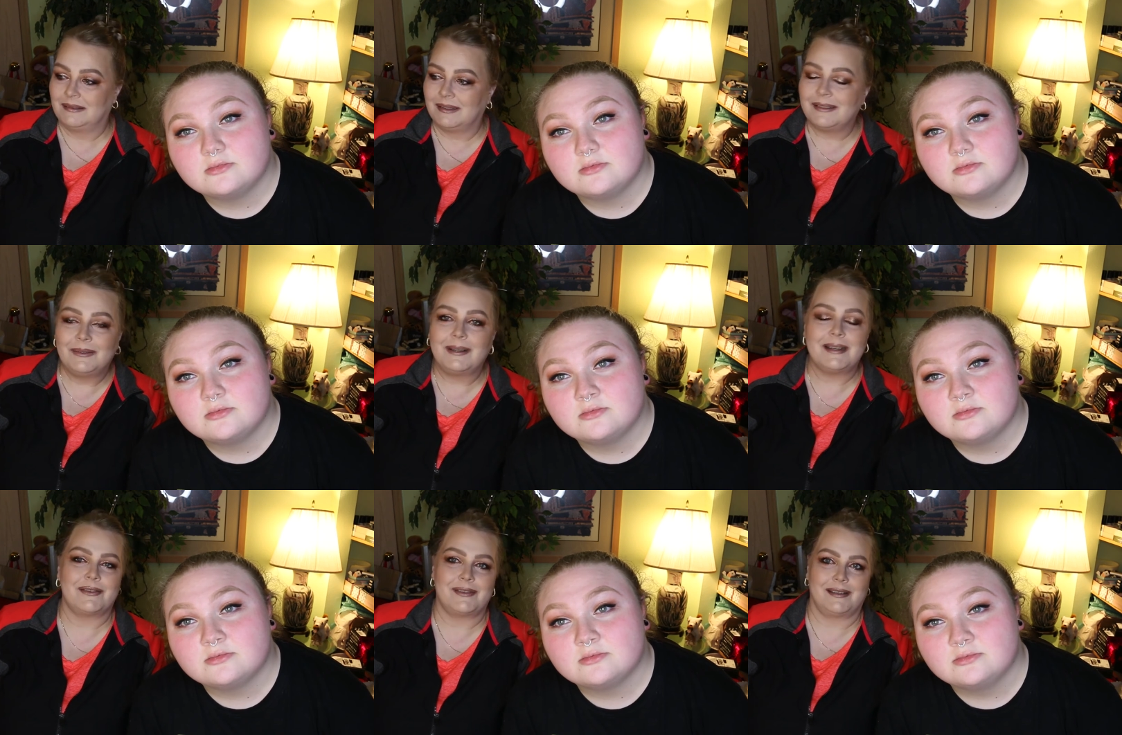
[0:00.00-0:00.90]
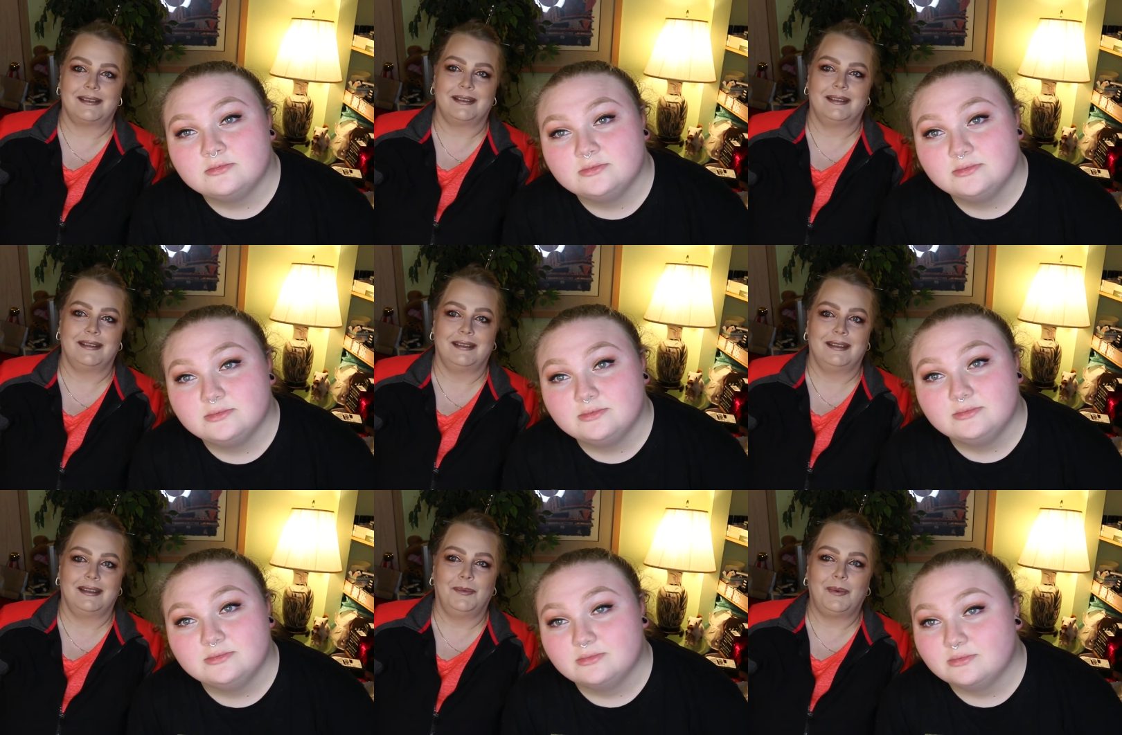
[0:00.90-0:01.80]
Speaker 1: Good question.
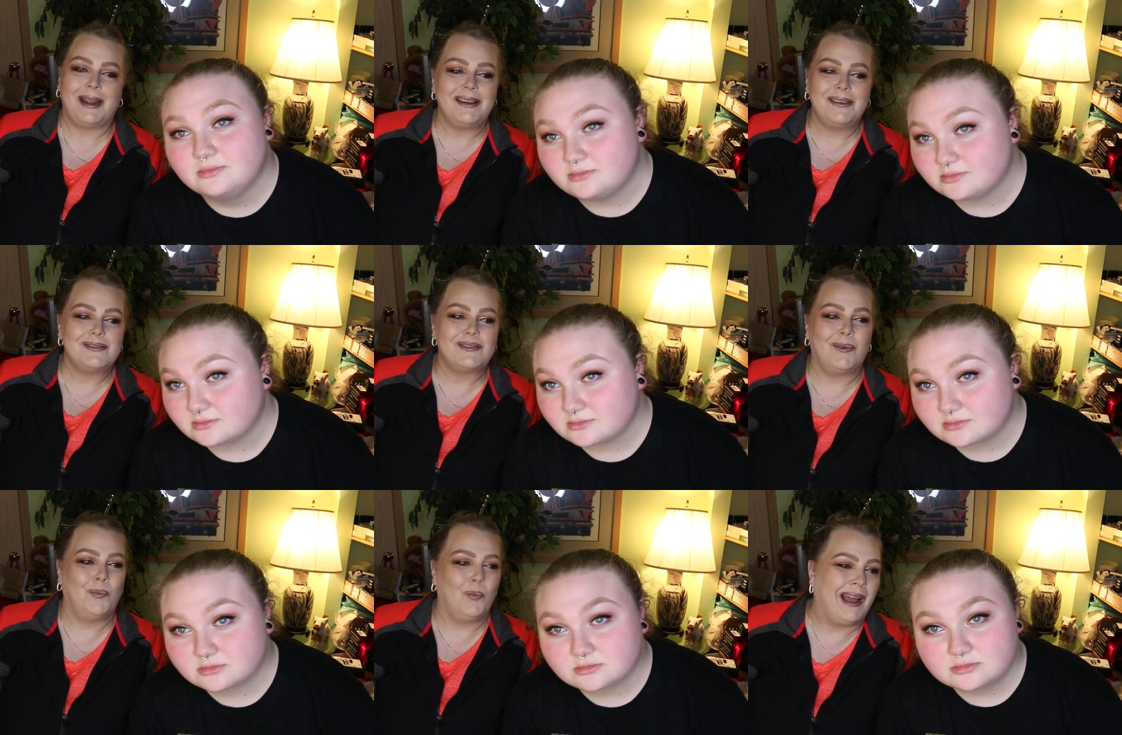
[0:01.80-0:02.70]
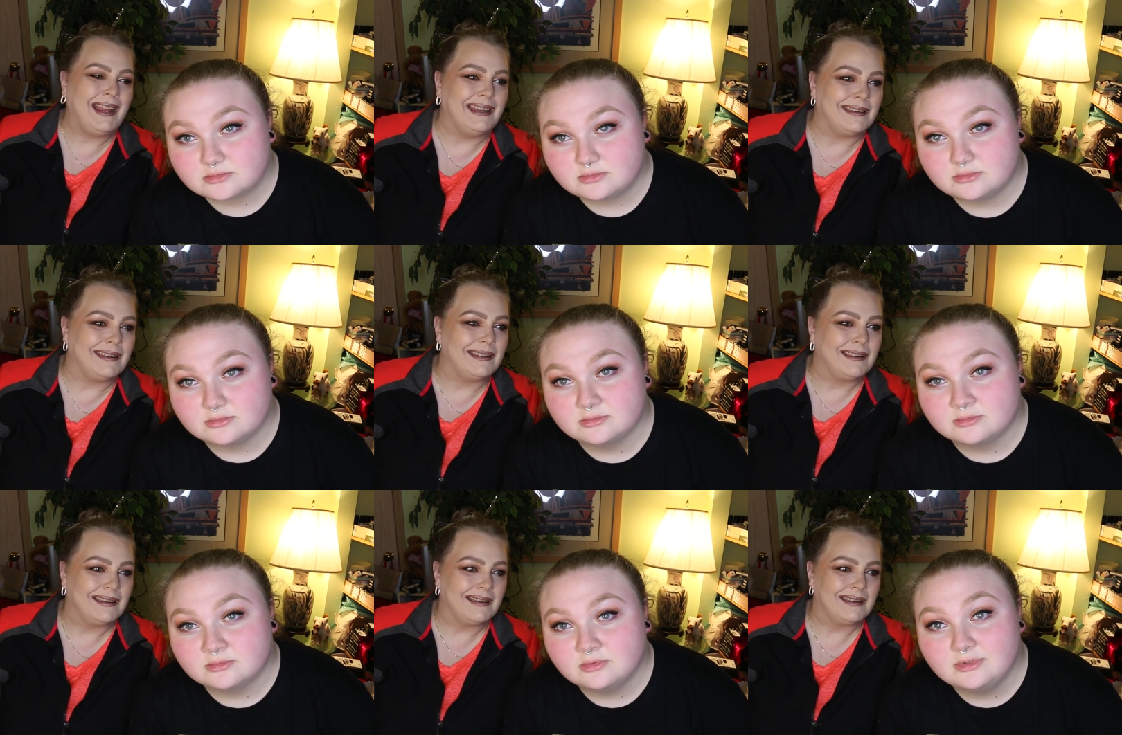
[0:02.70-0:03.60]
Why are you so white?
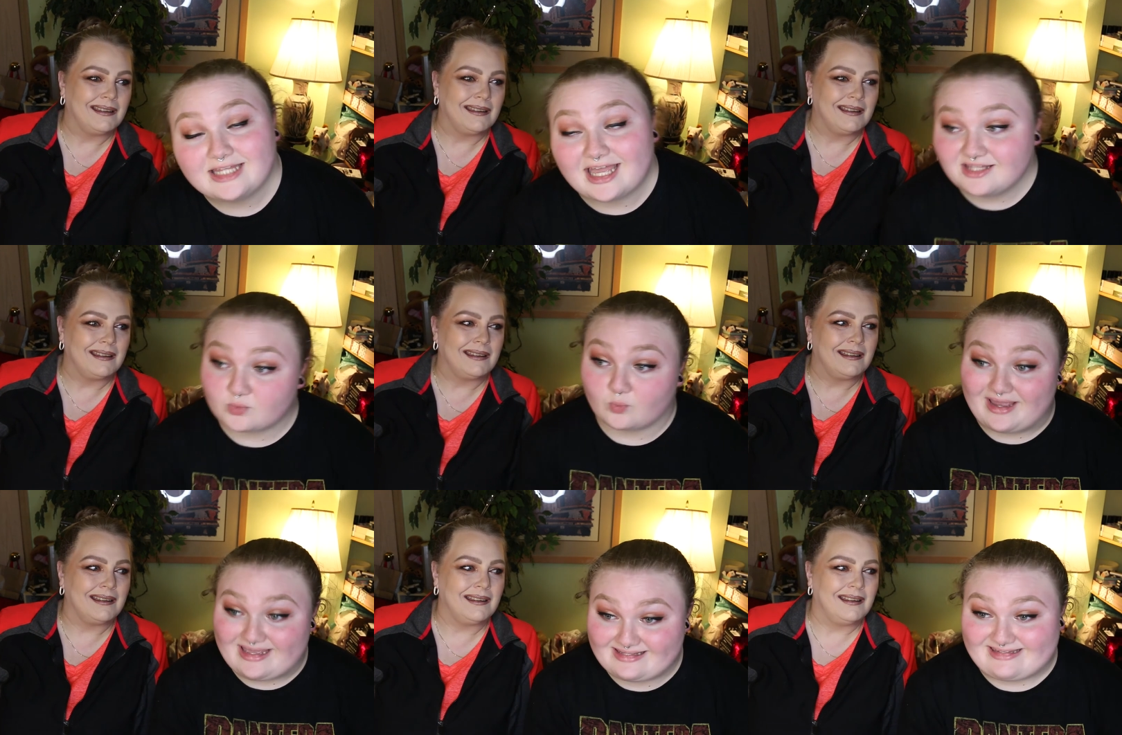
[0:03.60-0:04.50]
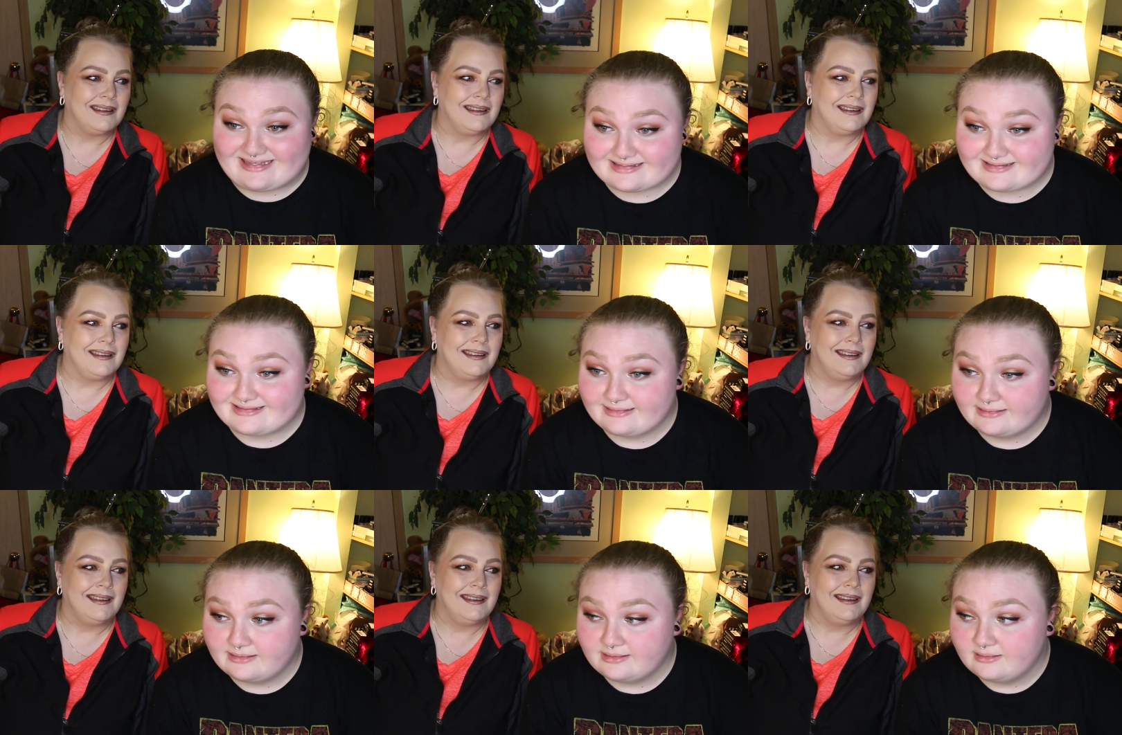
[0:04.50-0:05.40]
That's
Speaker 2: racist.
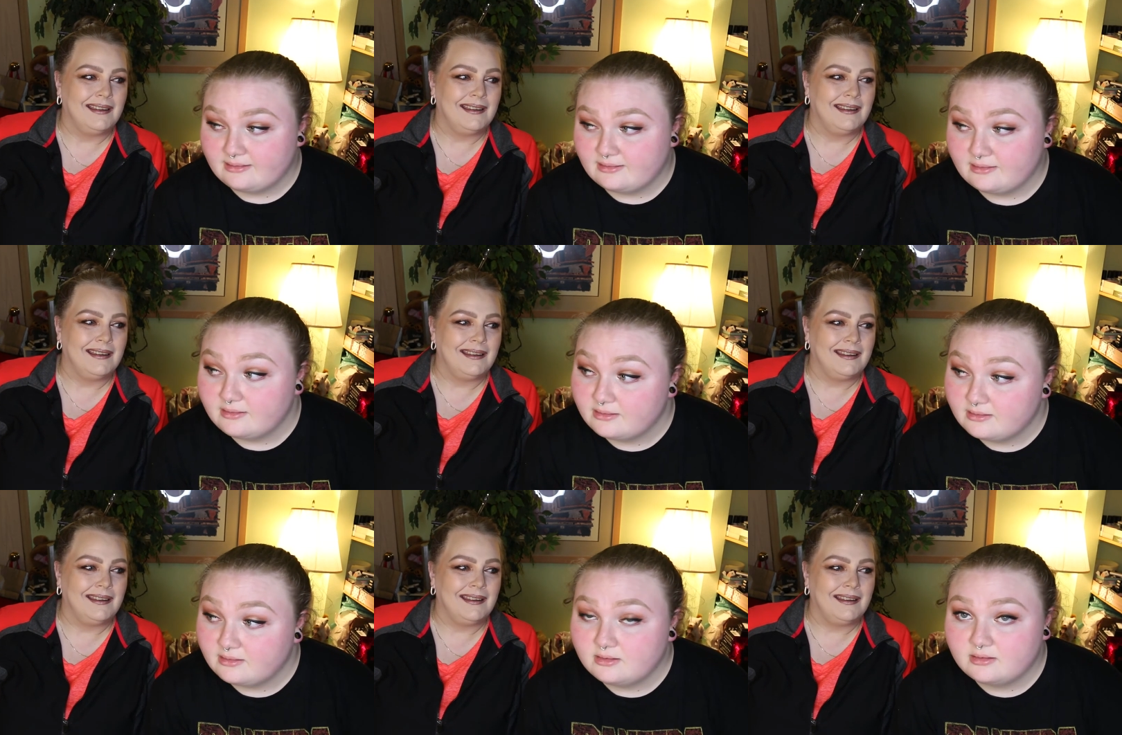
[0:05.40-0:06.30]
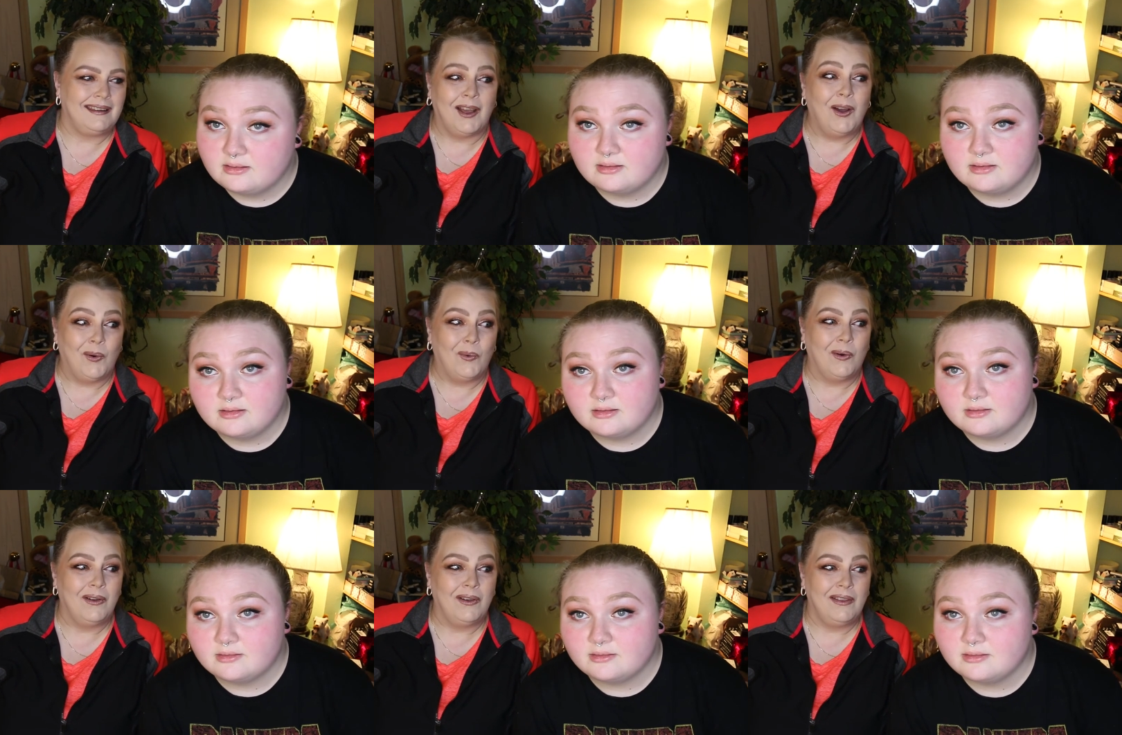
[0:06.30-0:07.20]

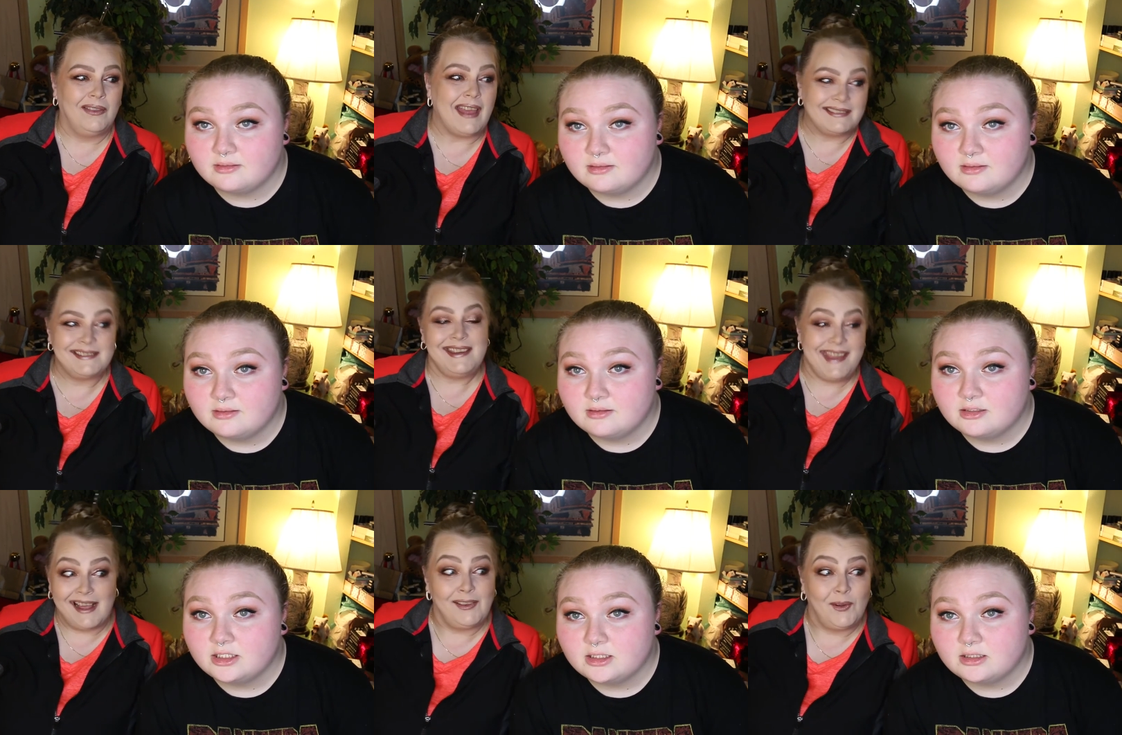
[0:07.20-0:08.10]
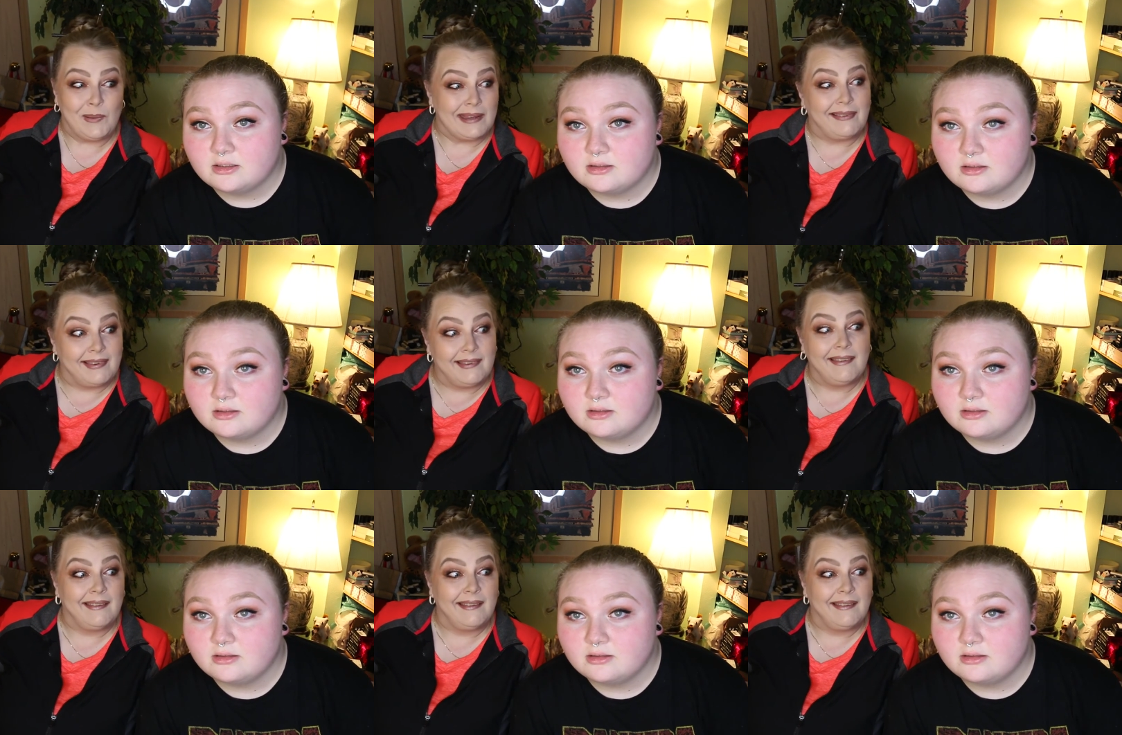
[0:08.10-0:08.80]
Speaker 1: No, that's yellowish.